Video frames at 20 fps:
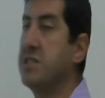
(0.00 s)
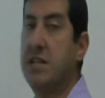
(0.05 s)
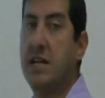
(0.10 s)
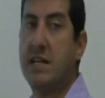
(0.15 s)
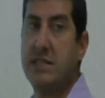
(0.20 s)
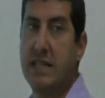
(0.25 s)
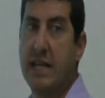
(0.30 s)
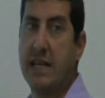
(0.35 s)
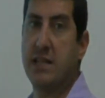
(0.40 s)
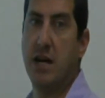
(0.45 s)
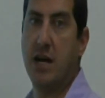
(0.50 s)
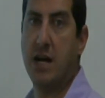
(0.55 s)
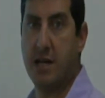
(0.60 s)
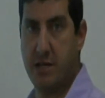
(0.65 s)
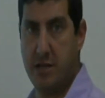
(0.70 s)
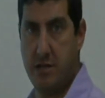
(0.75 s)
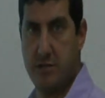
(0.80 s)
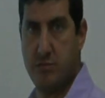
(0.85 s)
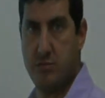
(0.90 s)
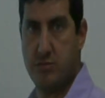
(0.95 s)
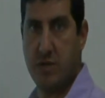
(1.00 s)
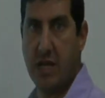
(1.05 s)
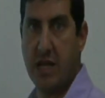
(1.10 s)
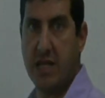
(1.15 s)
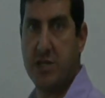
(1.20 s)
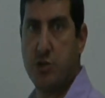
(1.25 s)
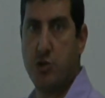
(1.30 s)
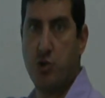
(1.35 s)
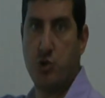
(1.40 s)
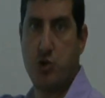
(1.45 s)
not that high
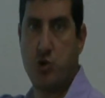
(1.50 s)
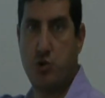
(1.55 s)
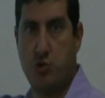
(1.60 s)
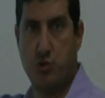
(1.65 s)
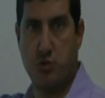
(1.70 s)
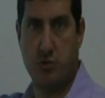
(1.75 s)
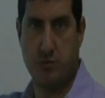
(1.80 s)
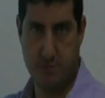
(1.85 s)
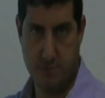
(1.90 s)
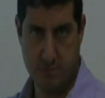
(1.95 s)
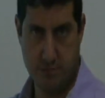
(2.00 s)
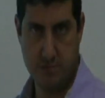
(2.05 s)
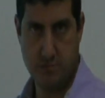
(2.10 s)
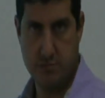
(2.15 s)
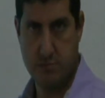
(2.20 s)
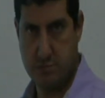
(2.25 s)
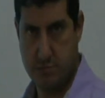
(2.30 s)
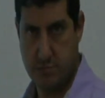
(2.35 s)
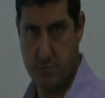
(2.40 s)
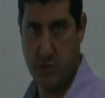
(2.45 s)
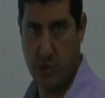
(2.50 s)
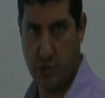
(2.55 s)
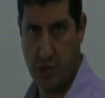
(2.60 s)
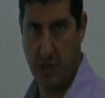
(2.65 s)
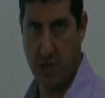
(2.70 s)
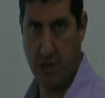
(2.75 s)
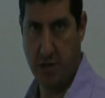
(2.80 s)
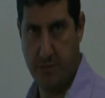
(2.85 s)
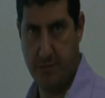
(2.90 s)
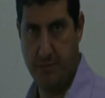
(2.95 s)
as those two, you
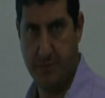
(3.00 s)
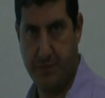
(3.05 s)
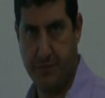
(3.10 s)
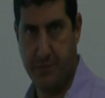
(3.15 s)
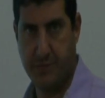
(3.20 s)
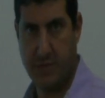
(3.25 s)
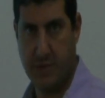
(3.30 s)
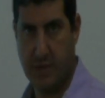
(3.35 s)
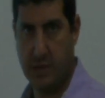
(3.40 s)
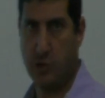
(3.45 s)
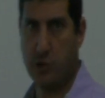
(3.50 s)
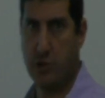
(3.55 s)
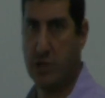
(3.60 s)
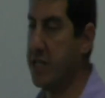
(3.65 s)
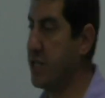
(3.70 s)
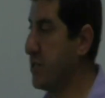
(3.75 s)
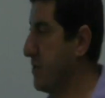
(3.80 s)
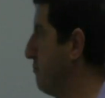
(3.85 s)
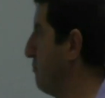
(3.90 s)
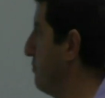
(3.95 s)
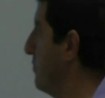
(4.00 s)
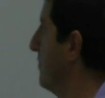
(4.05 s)
see? So that's a